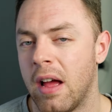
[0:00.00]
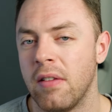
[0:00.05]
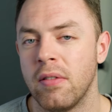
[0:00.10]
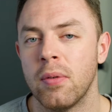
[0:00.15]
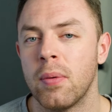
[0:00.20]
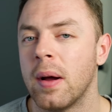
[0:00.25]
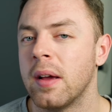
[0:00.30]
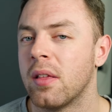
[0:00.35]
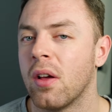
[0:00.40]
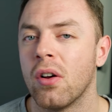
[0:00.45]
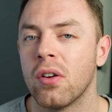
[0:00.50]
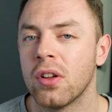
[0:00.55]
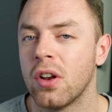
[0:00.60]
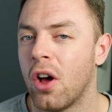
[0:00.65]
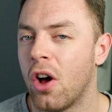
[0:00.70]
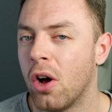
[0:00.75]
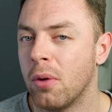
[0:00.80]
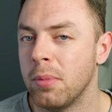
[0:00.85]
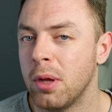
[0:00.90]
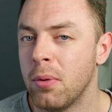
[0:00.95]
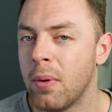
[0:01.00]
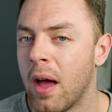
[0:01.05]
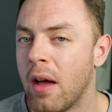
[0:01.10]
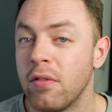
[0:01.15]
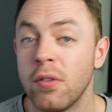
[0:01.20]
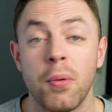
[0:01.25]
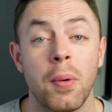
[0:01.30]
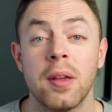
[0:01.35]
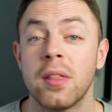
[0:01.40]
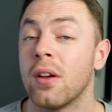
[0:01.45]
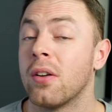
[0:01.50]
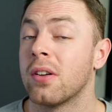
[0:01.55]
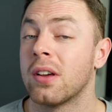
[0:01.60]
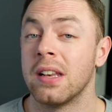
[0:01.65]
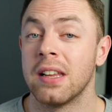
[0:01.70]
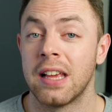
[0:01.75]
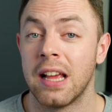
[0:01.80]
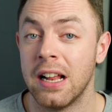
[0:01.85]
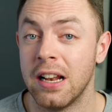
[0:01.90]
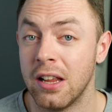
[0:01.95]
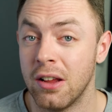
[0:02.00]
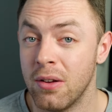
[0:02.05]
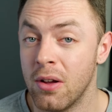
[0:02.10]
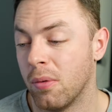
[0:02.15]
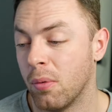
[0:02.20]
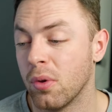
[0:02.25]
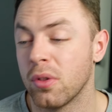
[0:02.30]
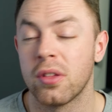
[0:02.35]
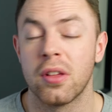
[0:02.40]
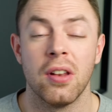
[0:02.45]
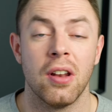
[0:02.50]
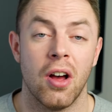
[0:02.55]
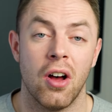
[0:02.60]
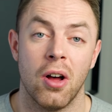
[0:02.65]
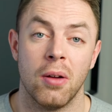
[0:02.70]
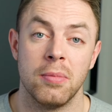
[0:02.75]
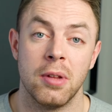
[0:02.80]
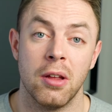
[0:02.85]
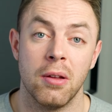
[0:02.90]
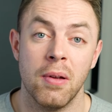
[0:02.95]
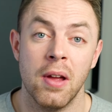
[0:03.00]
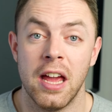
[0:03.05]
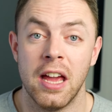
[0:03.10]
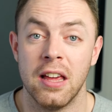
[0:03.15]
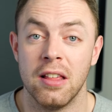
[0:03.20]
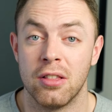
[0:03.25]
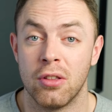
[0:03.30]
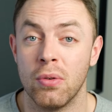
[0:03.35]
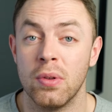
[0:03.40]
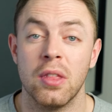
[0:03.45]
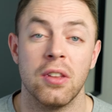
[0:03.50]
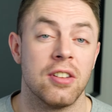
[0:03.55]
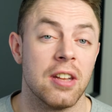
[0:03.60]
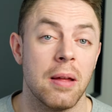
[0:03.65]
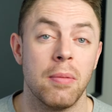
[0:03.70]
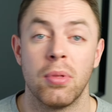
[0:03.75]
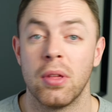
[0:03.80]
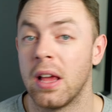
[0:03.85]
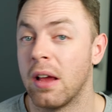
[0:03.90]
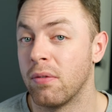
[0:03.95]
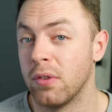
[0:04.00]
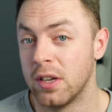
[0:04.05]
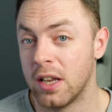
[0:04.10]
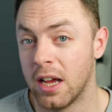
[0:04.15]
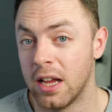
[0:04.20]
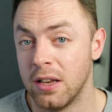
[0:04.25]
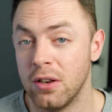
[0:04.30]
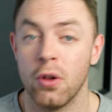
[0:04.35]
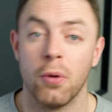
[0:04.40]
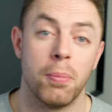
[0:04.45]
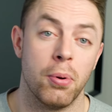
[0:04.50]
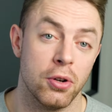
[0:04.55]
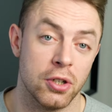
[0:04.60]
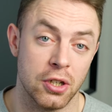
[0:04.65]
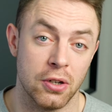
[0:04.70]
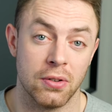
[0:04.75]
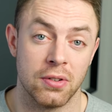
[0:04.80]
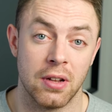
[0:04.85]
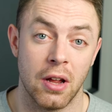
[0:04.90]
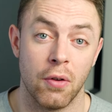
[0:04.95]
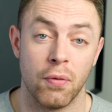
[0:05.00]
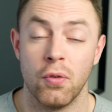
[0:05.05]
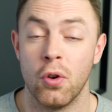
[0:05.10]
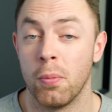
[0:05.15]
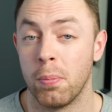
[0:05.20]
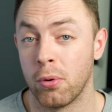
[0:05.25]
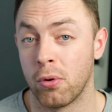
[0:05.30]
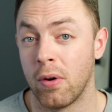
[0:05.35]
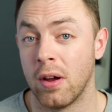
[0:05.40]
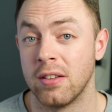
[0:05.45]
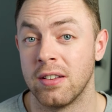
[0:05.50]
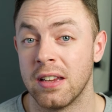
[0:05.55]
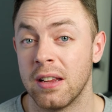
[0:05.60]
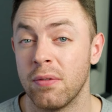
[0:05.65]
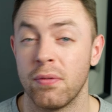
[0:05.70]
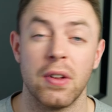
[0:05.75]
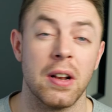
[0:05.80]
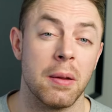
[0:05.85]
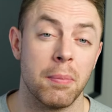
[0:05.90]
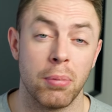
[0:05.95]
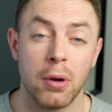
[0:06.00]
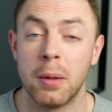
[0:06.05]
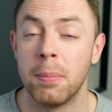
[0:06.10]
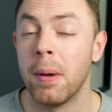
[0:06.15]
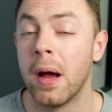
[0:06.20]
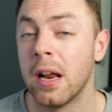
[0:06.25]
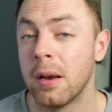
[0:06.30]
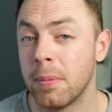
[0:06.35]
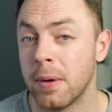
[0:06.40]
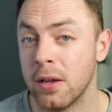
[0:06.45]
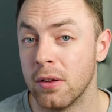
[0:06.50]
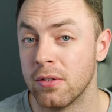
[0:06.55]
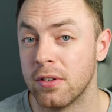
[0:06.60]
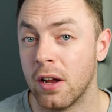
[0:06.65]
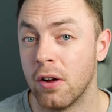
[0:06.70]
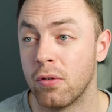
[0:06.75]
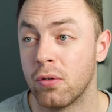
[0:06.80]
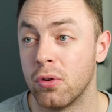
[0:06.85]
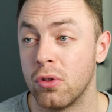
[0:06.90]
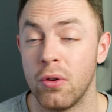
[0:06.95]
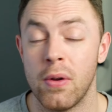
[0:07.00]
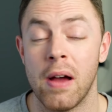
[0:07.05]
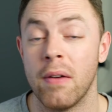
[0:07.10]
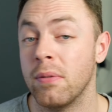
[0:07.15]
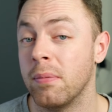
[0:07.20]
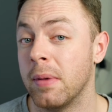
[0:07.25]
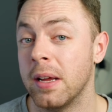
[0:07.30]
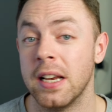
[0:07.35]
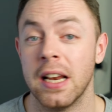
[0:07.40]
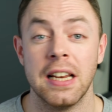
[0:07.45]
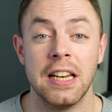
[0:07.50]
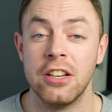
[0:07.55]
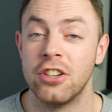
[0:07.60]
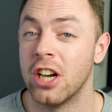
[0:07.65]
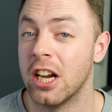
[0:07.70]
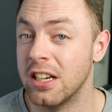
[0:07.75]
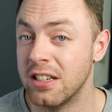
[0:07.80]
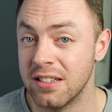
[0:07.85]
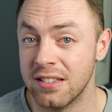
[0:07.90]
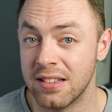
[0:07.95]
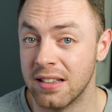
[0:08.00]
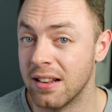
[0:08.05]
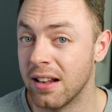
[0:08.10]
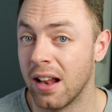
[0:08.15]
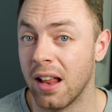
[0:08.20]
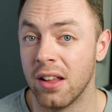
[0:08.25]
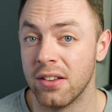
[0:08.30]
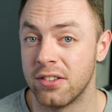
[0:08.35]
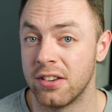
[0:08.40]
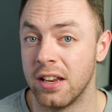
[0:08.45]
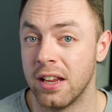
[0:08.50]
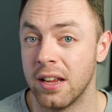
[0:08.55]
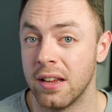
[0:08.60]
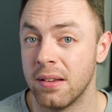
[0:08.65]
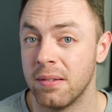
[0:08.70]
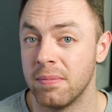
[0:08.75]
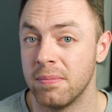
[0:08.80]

Heavy weights aren't going to harm you. Heavy weights aren't going to kill you. What's going to harm you is doing the same thing every day, not pushing yourself, not progressing, and feeling pretty bad about yourself because you haven't made any changes in the last year.